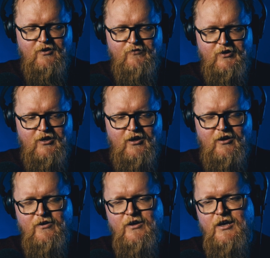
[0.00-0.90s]
stuff, and
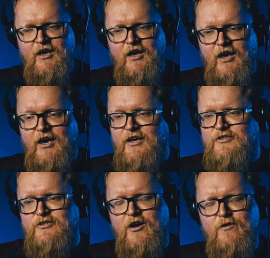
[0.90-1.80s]
it
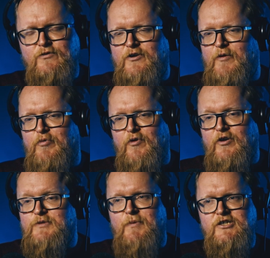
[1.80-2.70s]
is so
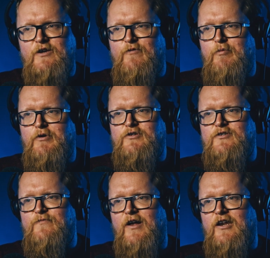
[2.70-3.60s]
important, especially for
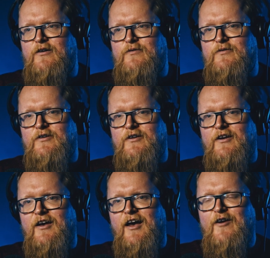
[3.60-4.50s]
production value.
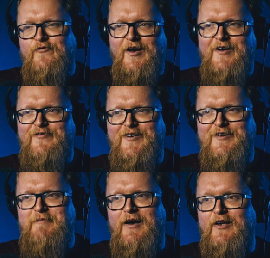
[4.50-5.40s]
A
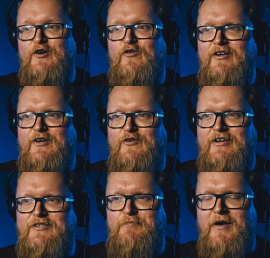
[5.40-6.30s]
friend of mine,
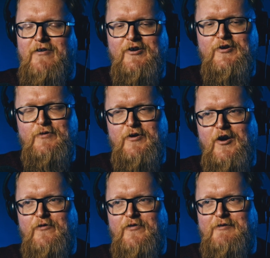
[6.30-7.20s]
Chris Berry, who
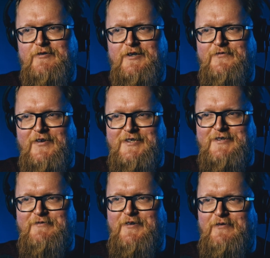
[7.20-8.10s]
co-founded this
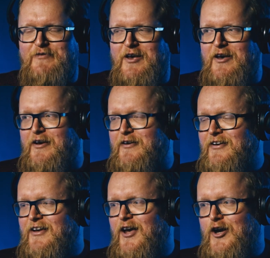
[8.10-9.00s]
festival a
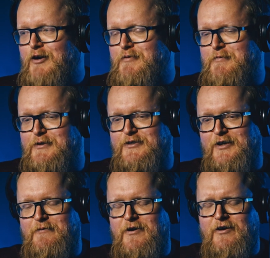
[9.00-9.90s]
couple of
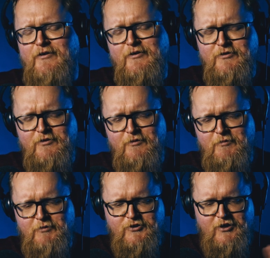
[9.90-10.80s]
months ago
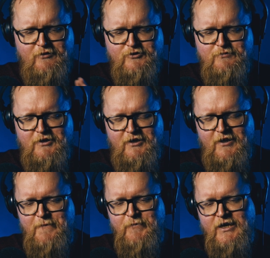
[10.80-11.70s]
or something
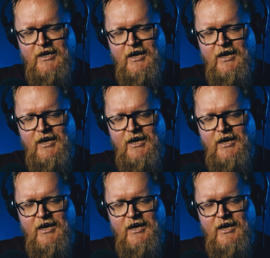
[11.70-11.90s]
like that.